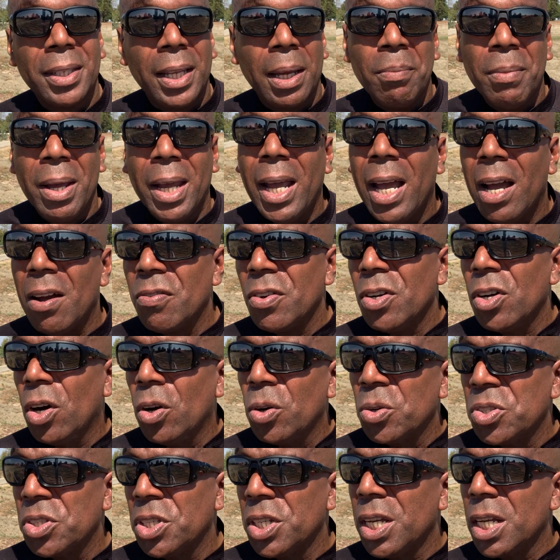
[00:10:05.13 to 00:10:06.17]
They may have an
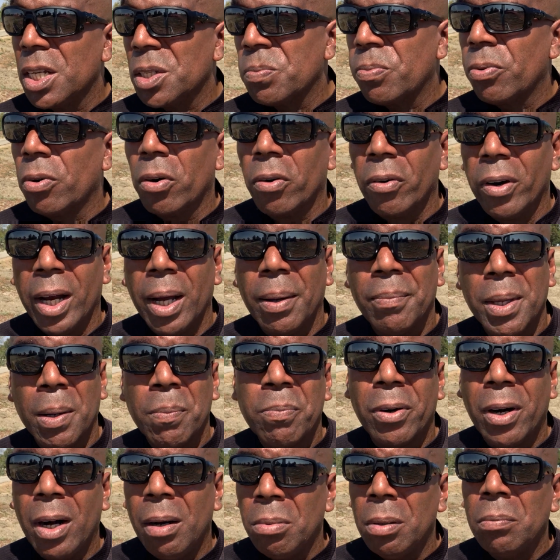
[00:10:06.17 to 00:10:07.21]
OCS program. They
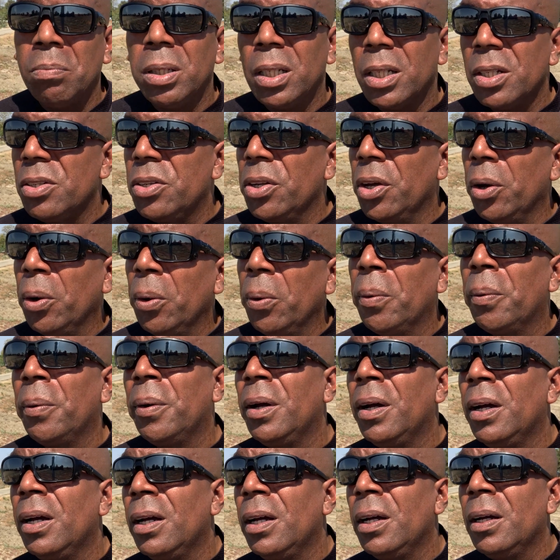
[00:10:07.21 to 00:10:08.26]
probably do.
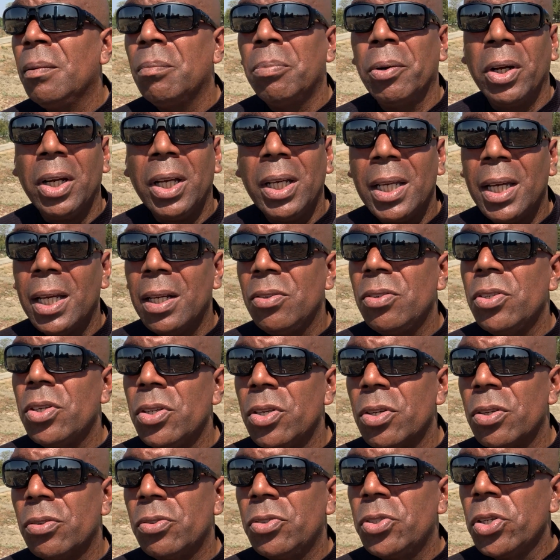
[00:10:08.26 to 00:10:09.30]
But again, do
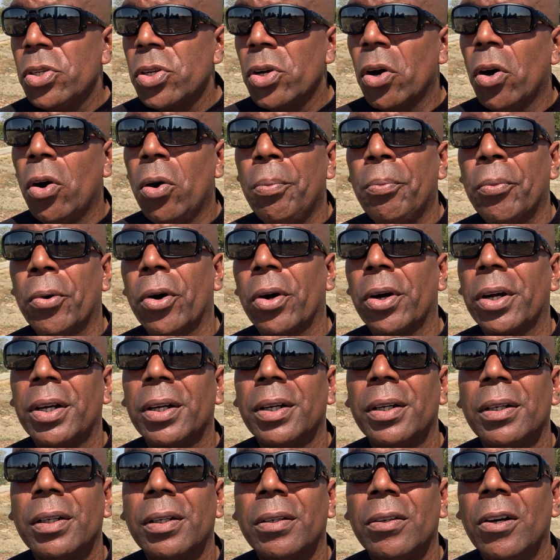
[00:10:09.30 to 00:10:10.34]
your homework,
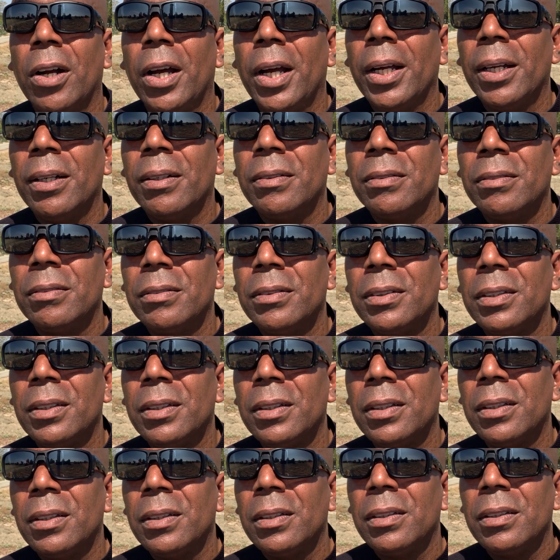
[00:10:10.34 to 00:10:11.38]
right?
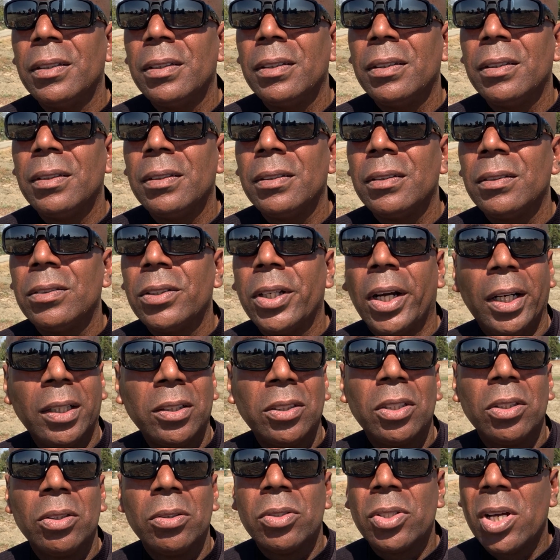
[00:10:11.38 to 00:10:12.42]
Talk
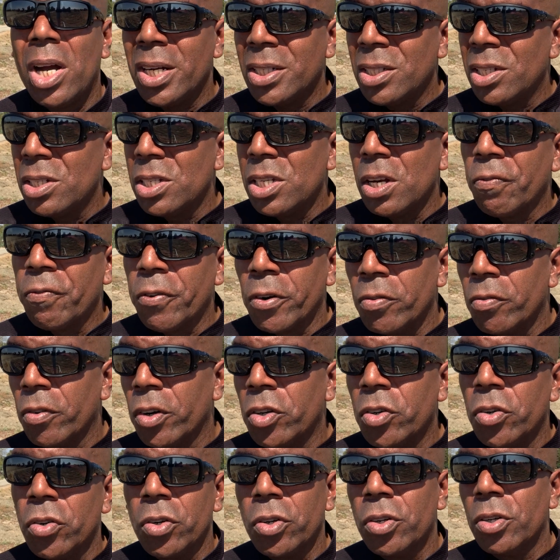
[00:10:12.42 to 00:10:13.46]
to different
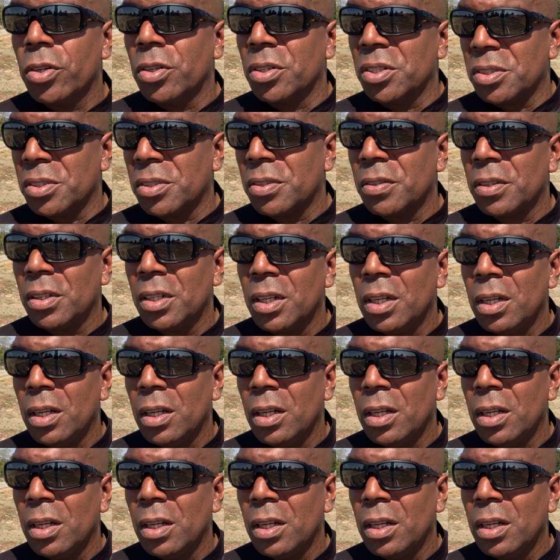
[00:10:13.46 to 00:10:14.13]
recruiters.